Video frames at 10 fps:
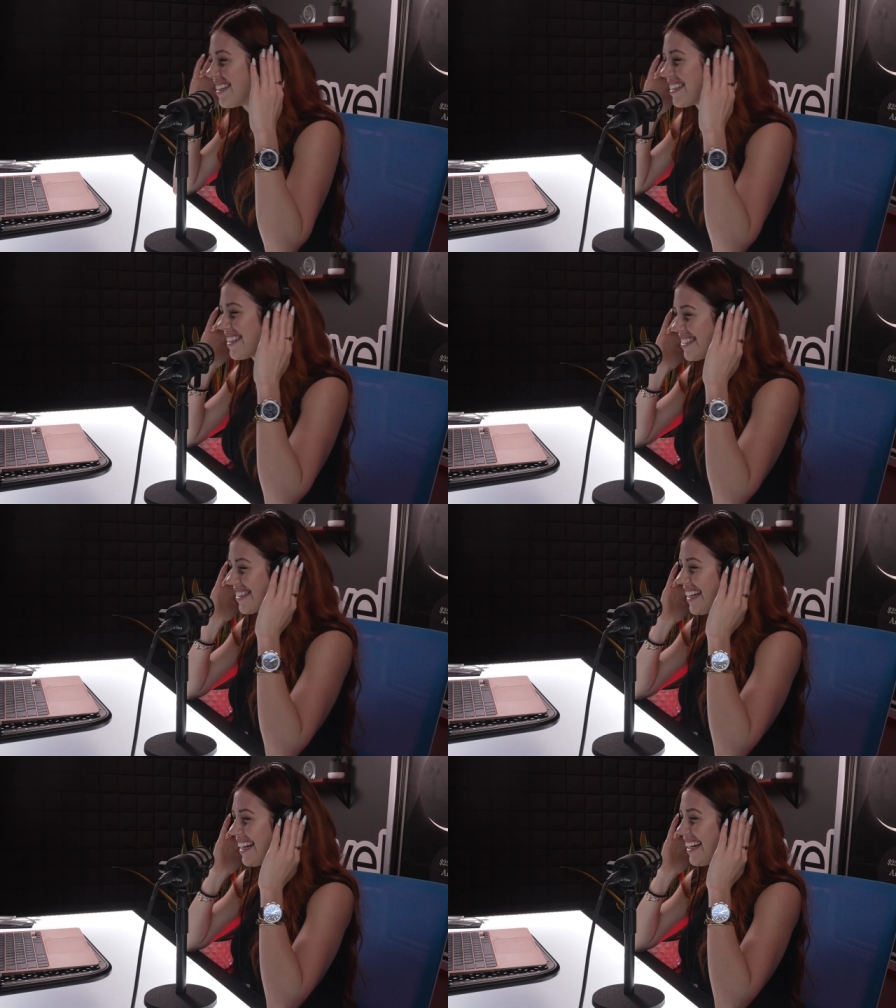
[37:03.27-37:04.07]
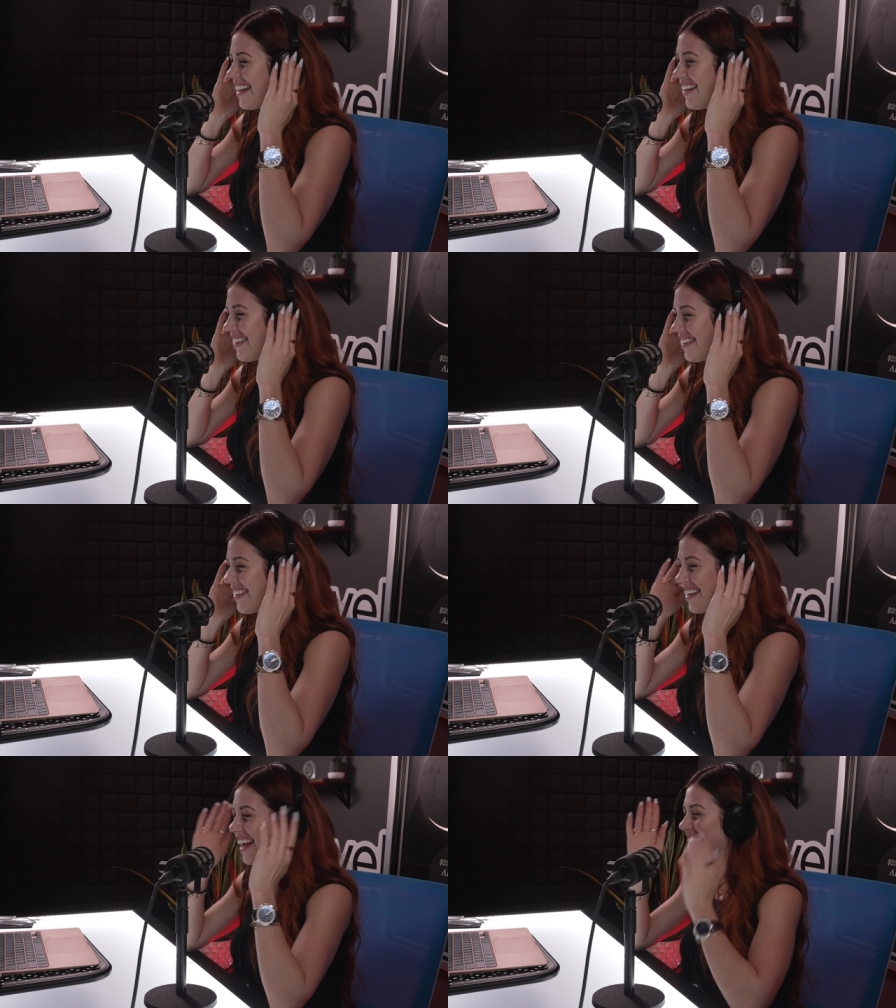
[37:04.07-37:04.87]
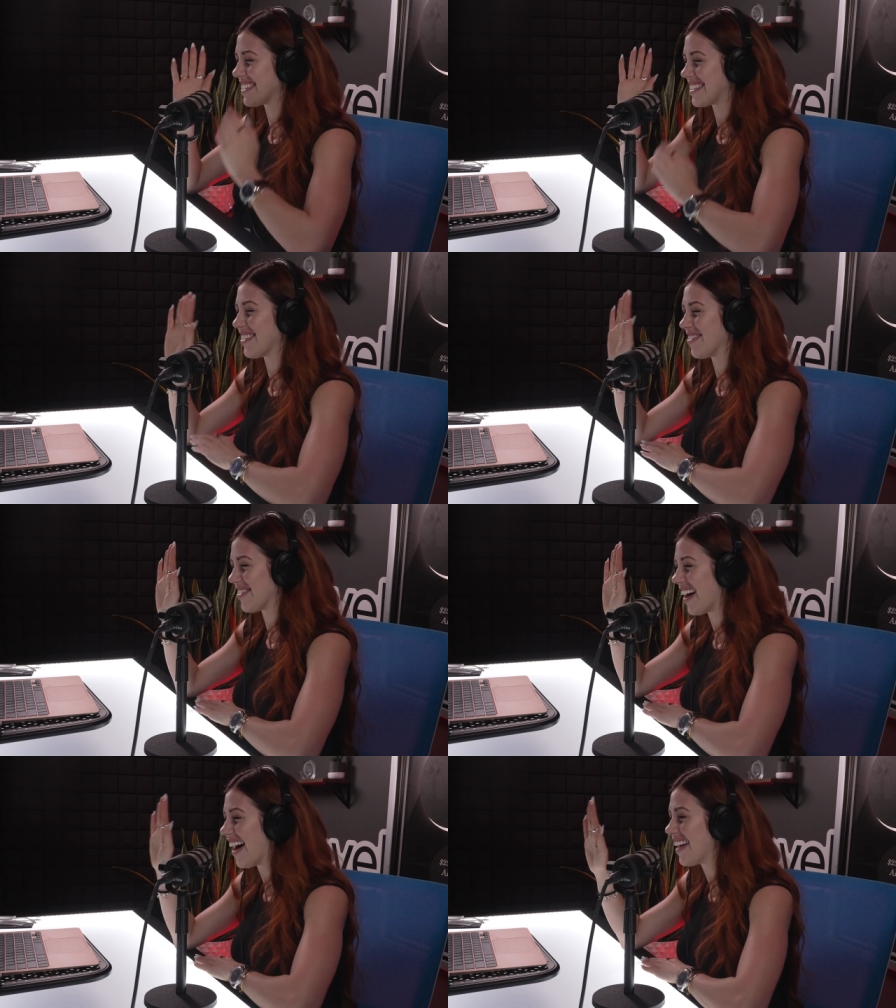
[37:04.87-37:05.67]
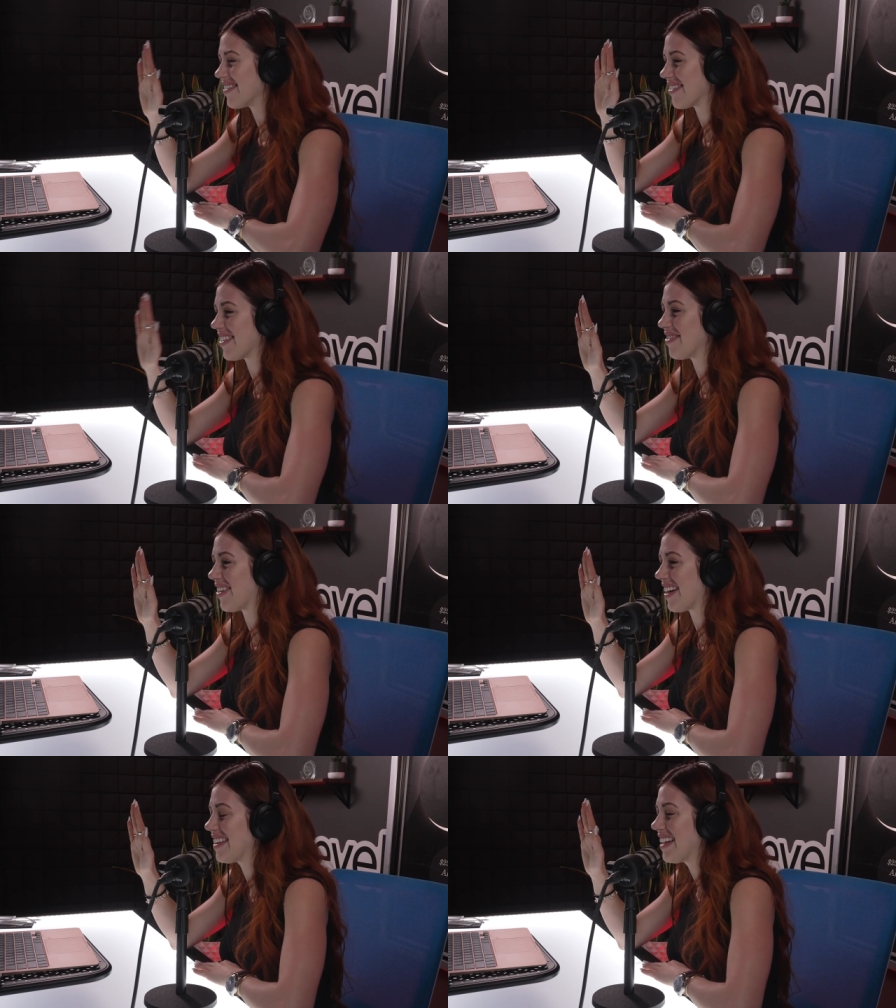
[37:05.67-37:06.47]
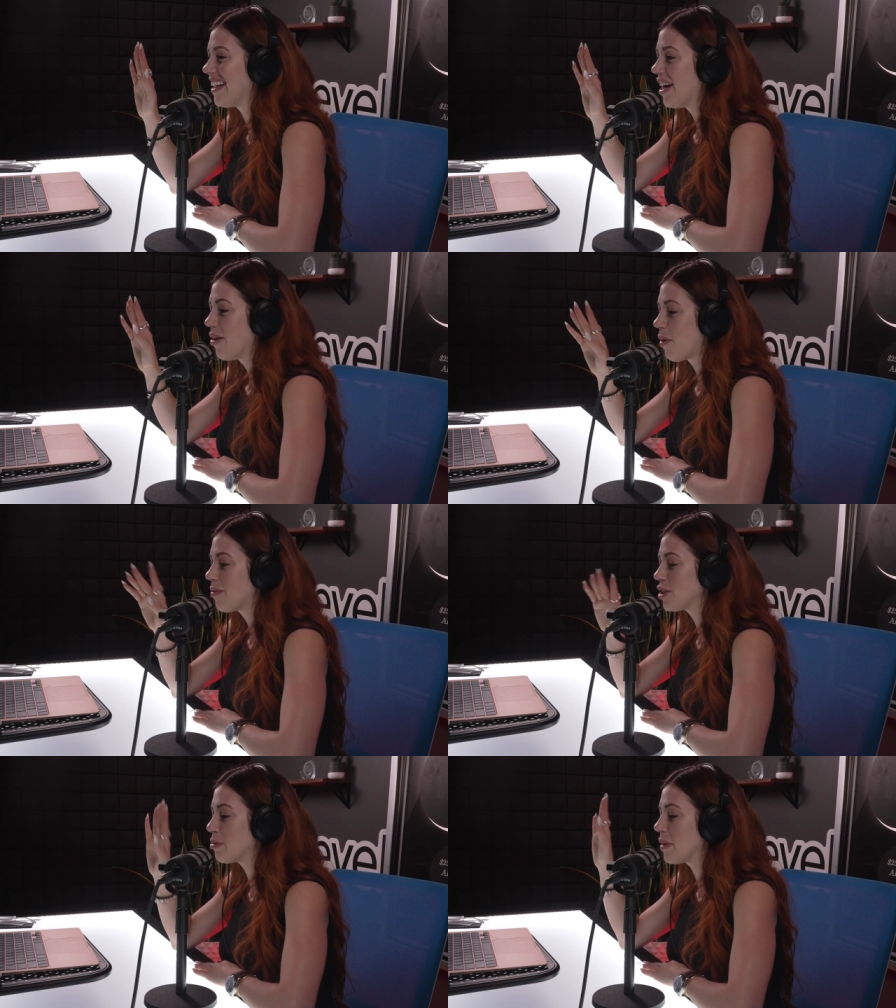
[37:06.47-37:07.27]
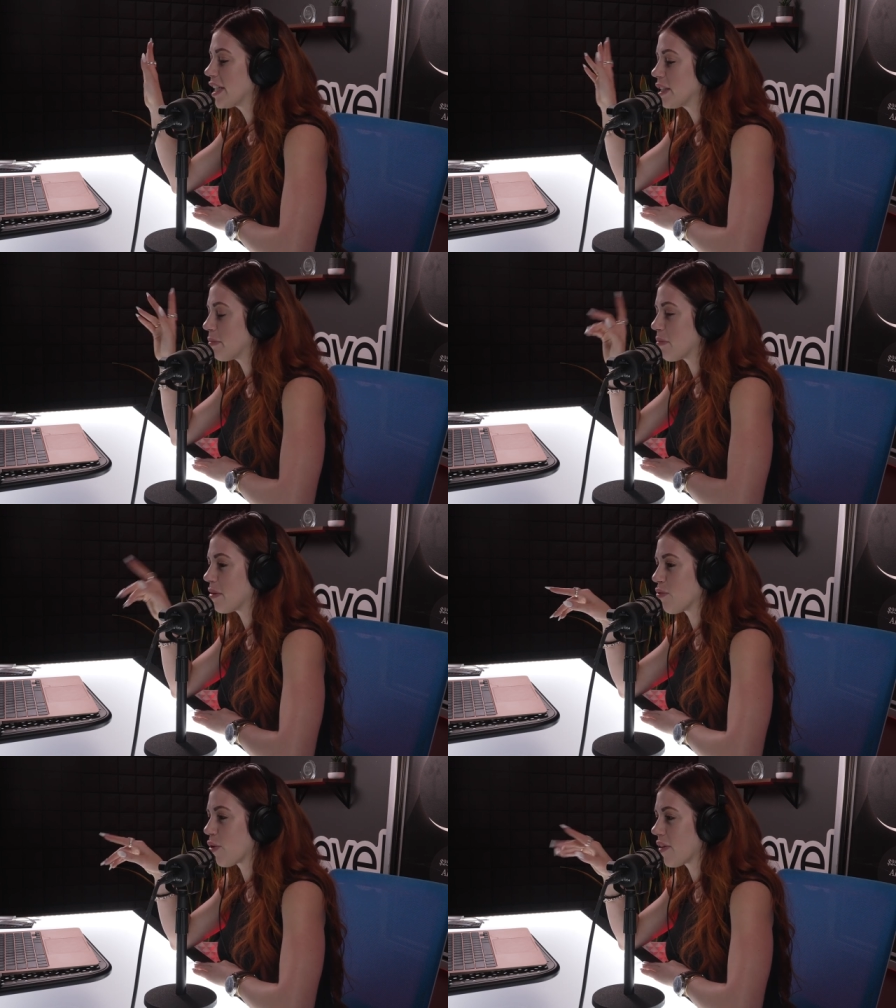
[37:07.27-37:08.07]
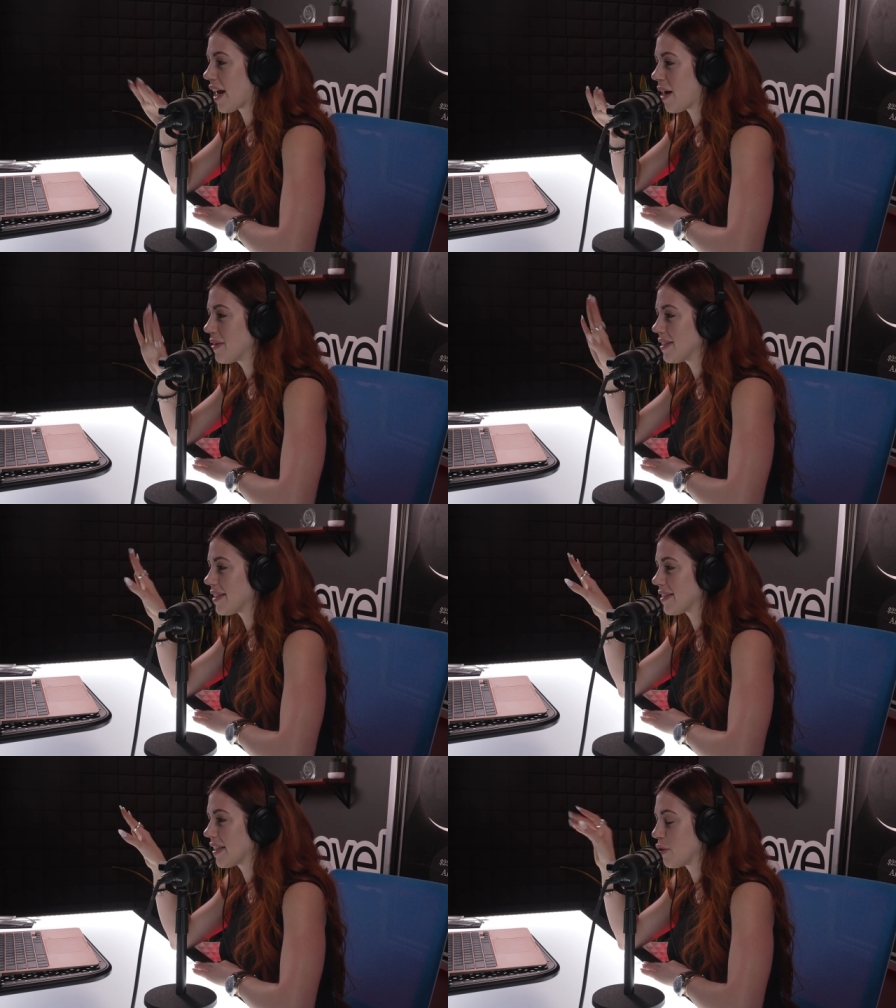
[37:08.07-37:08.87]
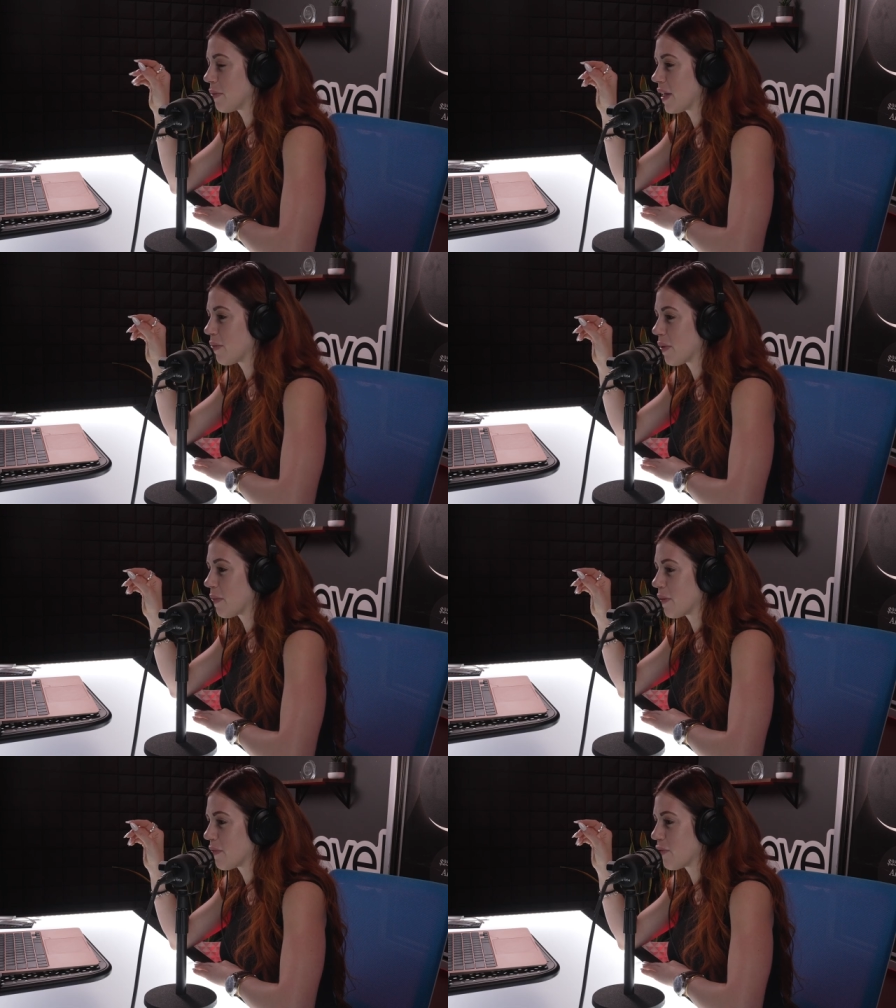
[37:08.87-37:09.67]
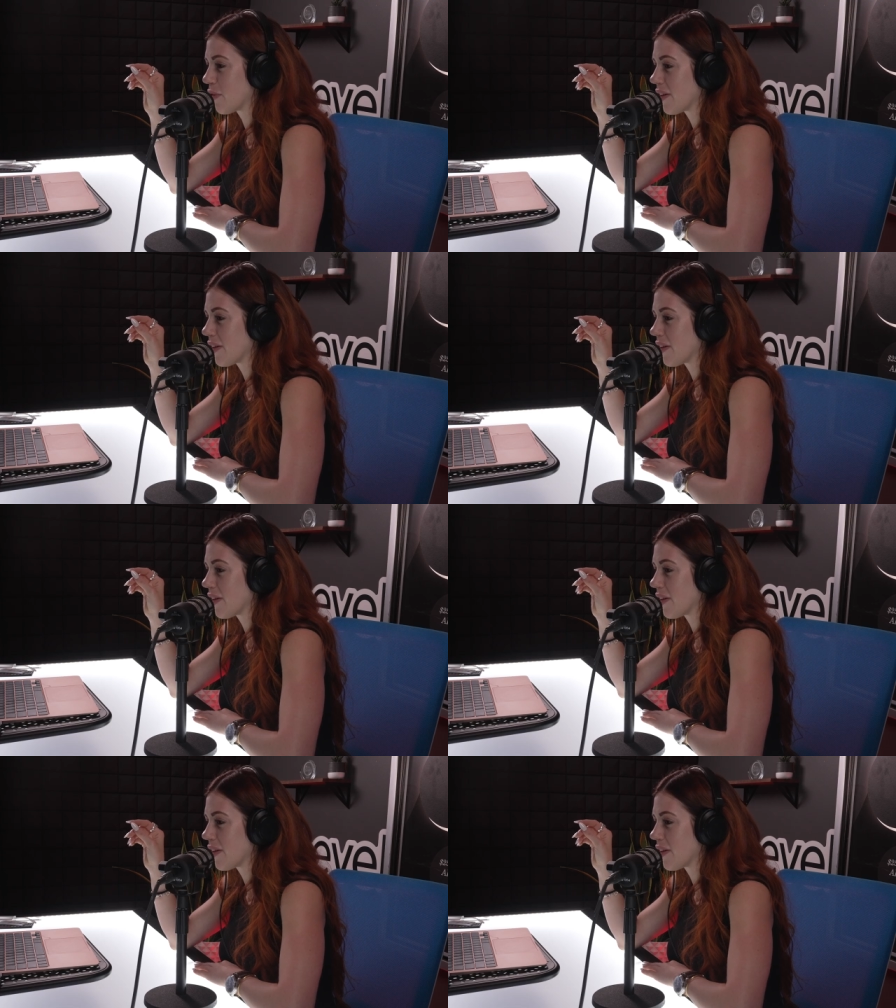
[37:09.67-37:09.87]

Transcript: Lester can go. Okay, so five in one month. What was your biggest month before that? How many sales had you made in one month before?